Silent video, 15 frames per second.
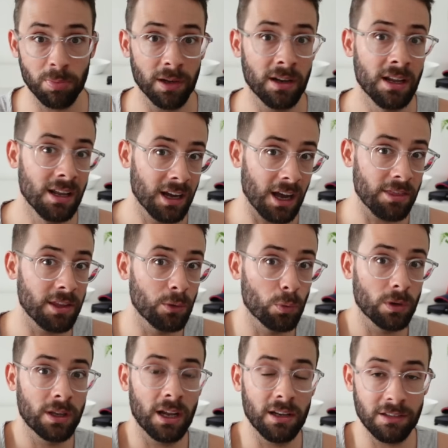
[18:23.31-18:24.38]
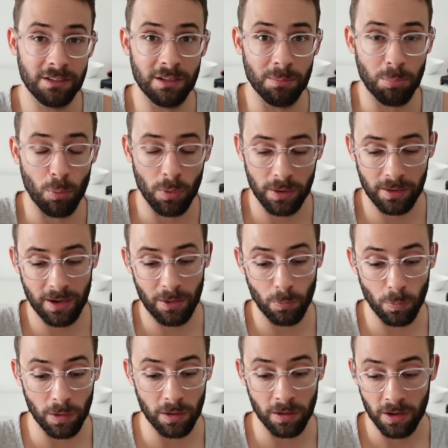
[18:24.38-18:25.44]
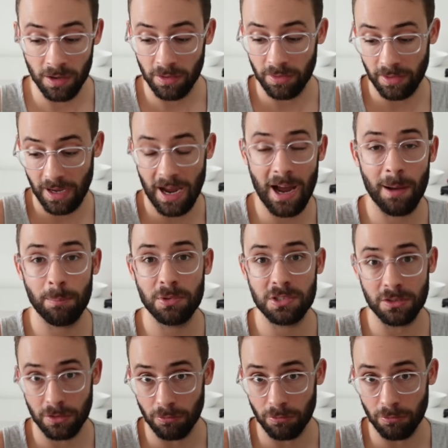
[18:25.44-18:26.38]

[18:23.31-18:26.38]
but I think we're getting to the point now where the apps,